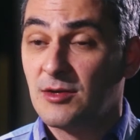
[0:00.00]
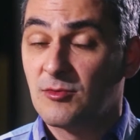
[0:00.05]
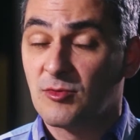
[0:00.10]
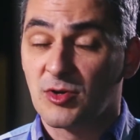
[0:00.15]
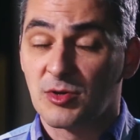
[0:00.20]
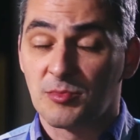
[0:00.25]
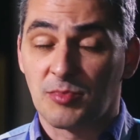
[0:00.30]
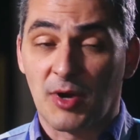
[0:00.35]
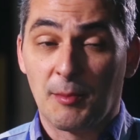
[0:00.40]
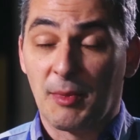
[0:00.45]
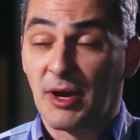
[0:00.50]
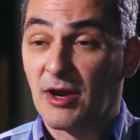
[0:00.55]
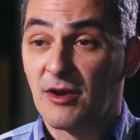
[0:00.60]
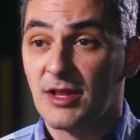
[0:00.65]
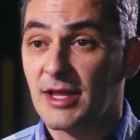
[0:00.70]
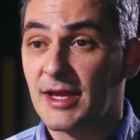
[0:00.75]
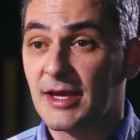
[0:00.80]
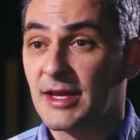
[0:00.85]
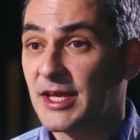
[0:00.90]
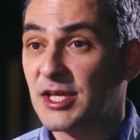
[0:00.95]
We're
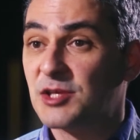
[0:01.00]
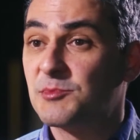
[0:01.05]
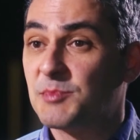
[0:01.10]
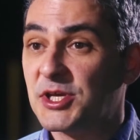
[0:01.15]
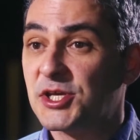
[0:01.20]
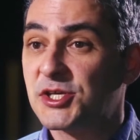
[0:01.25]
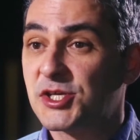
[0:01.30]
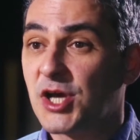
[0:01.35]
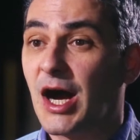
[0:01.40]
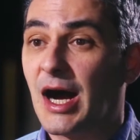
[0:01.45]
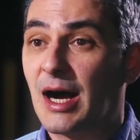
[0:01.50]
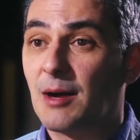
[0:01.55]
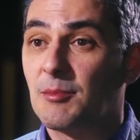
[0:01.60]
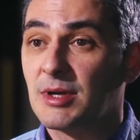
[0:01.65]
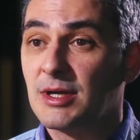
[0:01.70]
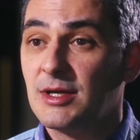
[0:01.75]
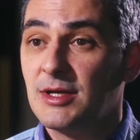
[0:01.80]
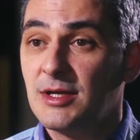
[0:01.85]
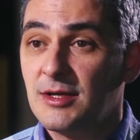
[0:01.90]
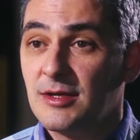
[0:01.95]
primarily an HP shop.
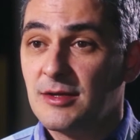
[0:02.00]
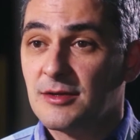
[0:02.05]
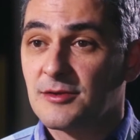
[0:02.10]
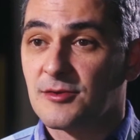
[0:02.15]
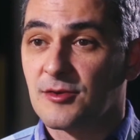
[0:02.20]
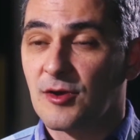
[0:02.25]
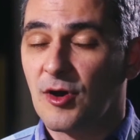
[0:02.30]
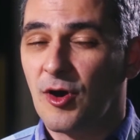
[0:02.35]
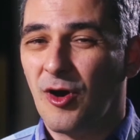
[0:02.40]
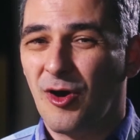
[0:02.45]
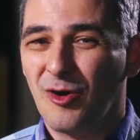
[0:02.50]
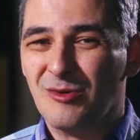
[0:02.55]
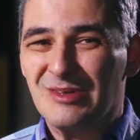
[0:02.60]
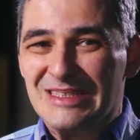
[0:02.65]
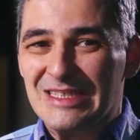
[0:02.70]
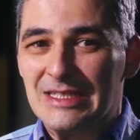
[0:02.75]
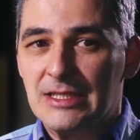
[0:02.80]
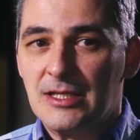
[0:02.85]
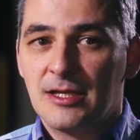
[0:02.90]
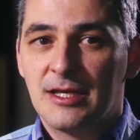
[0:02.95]
So
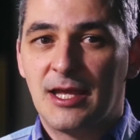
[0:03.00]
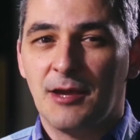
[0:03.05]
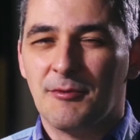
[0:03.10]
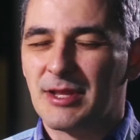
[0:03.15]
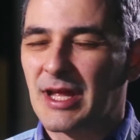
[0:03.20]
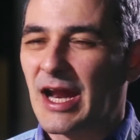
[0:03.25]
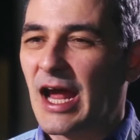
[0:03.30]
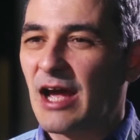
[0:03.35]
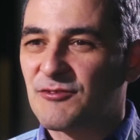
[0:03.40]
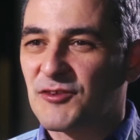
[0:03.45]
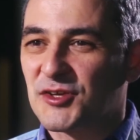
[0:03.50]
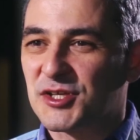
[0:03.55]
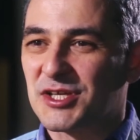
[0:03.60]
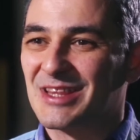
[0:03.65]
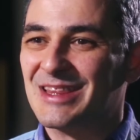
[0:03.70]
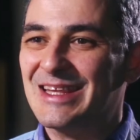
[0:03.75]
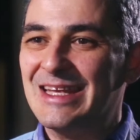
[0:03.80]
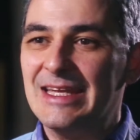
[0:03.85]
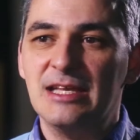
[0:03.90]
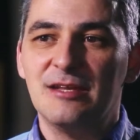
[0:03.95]
given that I have such
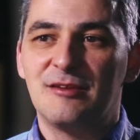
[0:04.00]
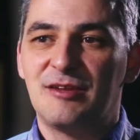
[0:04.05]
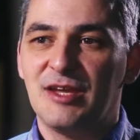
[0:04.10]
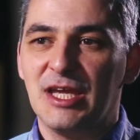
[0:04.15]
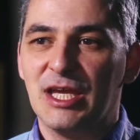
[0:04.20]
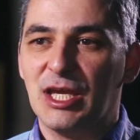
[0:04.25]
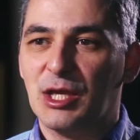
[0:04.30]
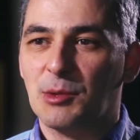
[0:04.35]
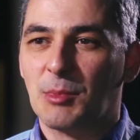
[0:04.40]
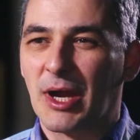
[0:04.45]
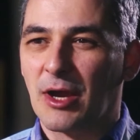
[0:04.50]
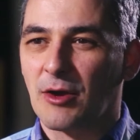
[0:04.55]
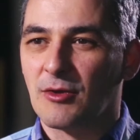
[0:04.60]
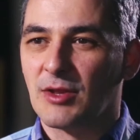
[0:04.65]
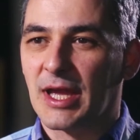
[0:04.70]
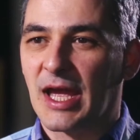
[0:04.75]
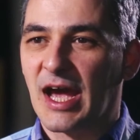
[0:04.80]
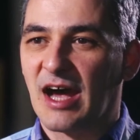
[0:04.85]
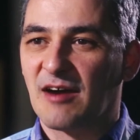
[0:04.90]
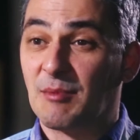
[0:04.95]
a lean team, I
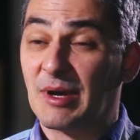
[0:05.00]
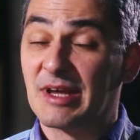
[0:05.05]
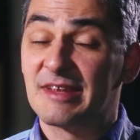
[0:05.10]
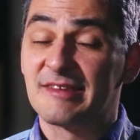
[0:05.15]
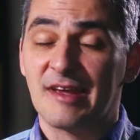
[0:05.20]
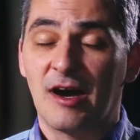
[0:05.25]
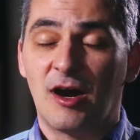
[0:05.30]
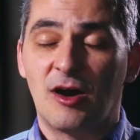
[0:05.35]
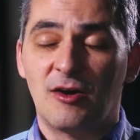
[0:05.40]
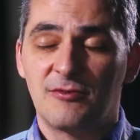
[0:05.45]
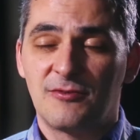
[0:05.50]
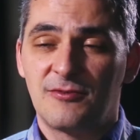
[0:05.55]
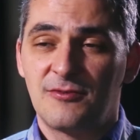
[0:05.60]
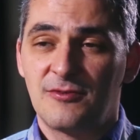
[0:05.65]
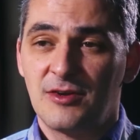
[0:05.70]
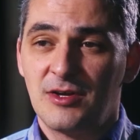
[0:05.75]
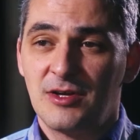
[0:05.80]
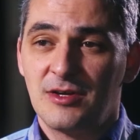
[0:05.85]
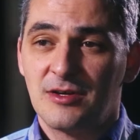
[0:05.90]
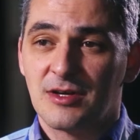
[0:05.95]
only have myself,
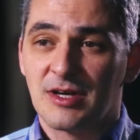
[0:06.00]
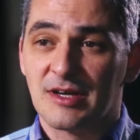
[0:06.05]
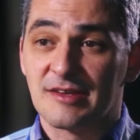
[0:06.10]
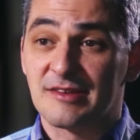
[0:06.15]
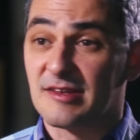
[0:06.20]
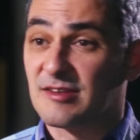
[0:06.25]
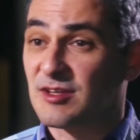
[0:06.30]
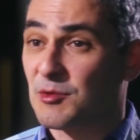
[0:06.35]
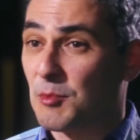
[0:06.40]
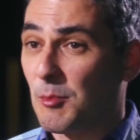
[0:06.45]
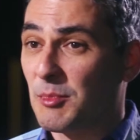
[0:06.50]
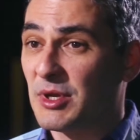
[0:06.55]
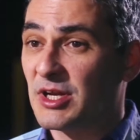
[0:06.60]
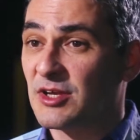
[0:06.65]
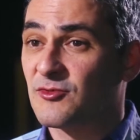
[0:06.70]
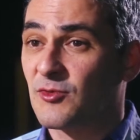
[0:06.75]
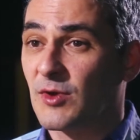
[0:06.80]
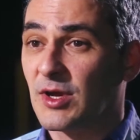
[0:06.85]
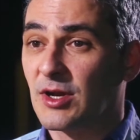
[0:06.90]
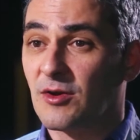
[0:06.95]
a system
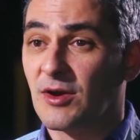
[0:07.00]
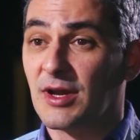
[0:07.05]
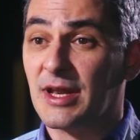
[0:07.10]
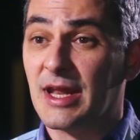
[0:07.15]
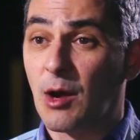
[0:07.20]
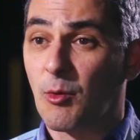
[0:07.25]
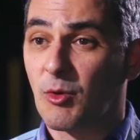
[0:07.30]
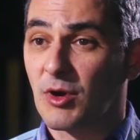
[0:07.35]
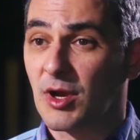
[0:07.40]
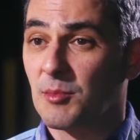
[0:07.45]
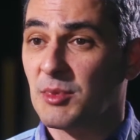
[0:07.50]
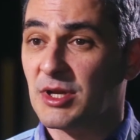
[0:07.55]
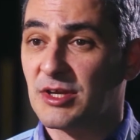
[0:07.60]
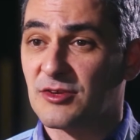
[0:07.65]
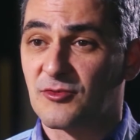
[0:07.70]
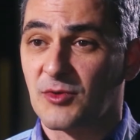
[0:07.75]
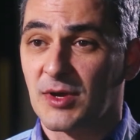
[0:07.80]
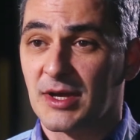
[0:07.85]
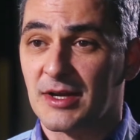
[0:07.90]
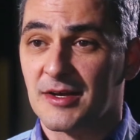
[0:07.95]
administrator, a network
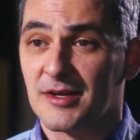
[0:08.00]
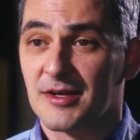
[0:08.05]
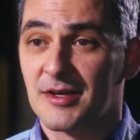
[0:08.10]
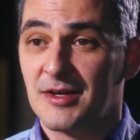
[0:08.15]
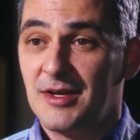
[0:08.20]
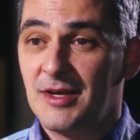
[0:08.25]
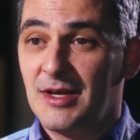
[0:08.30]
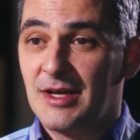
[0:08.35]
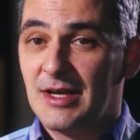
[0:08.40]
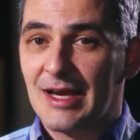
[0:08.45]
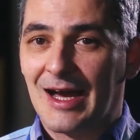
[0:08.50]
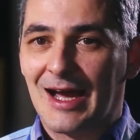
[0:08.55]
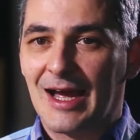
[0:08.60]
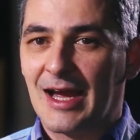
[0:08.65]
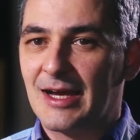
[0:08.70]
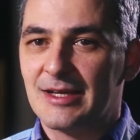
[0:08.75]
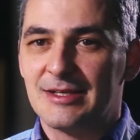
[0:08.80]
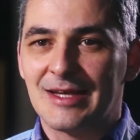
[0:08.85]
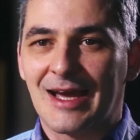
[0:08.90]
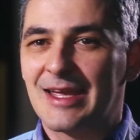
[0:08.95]
administrator,
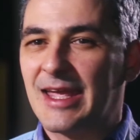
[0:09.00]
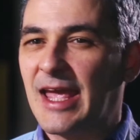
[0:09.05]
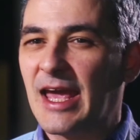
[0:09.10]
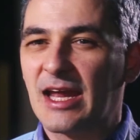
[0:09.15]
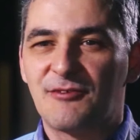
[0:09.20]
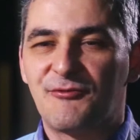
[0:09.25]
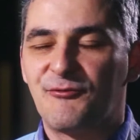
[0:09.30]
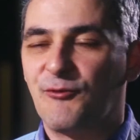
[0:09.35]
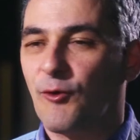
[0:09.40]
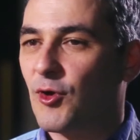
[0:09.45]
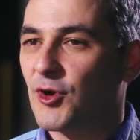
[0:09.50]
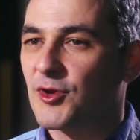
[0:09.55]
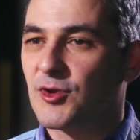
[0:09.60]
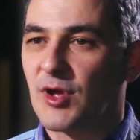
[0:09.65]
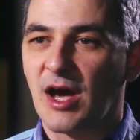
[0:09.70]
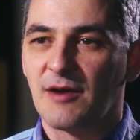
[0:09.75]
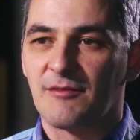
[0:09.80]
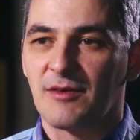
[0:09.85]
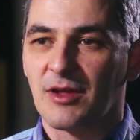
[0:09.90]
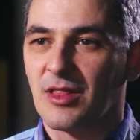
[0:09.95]
I can't afford
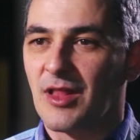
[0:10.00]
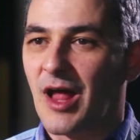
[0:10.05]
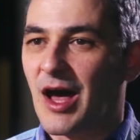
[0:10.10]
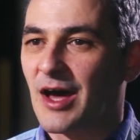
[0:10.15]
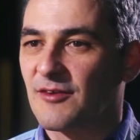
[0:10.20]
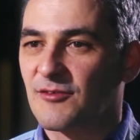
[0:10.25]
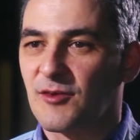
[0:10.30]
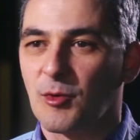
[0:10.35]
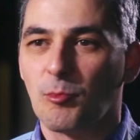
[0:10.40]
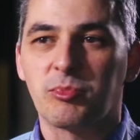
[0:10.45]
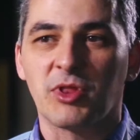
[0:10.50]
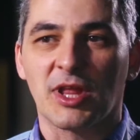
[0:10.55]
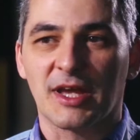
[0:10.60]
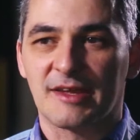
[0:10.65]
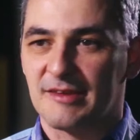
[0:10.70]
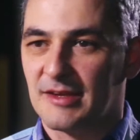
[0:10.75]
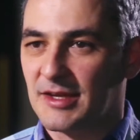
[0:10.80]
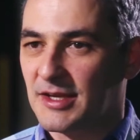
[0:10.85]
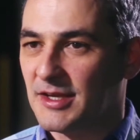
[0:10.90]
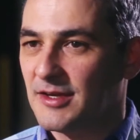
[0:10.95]
to have a lot of
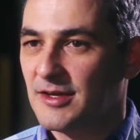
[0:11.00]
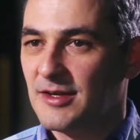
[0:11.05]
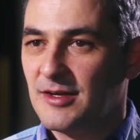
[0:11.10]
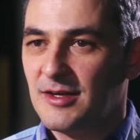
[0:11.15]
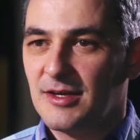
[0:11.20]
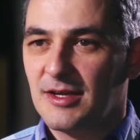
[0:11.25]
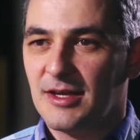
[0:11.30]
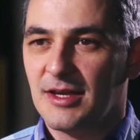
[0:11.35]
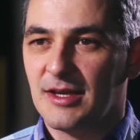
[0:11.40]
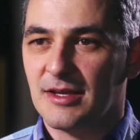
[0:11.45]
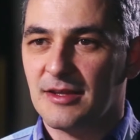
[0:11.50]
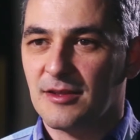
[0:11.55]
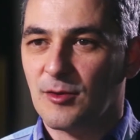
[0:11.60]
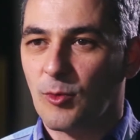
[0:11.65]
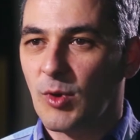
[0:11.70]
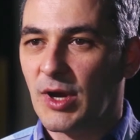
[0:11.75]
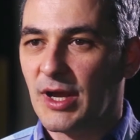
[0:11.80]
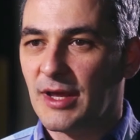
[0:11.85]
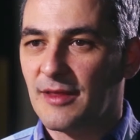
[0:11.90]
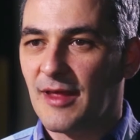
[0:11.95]
complexity in
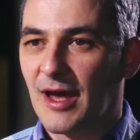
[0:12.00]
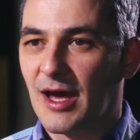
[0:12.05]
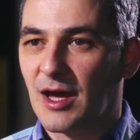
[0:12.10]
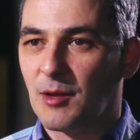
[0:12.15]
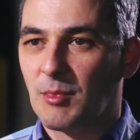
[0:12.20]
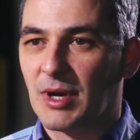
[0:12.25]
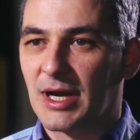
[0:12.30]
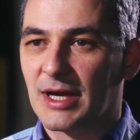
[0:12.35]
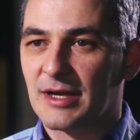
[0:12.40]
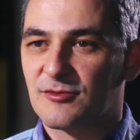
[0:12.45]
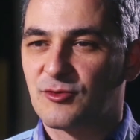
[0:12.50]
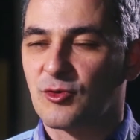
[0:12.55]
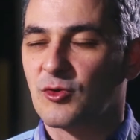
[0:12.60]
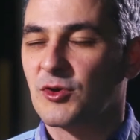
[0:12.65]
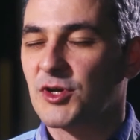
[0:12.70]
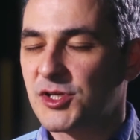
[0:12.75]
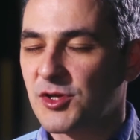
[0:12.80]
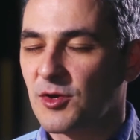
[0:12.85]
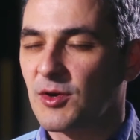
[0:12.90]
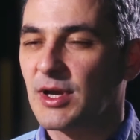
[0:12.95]
the way that my
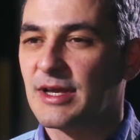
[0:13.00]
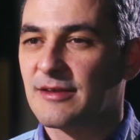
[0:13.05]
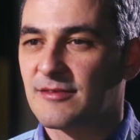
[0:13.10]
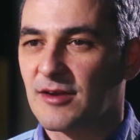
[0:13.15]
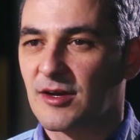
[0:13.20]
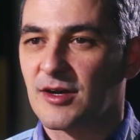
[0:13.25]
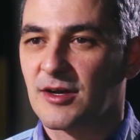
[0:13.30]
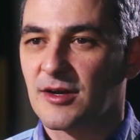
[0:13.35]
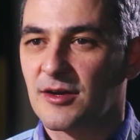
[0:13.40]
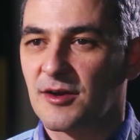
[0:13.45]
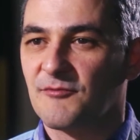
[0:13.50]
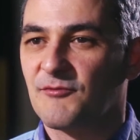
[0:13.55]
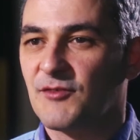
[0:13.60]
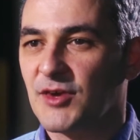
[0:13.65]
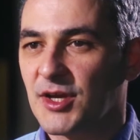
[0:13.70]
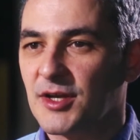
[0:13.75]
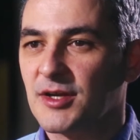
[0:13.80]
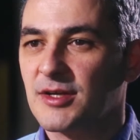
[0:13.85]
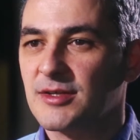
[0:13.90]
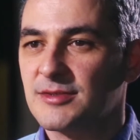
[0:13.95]
storage arrays are
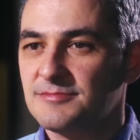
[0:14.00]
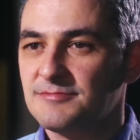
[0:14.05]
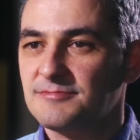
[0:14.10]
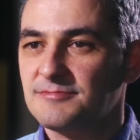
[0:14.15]
configured.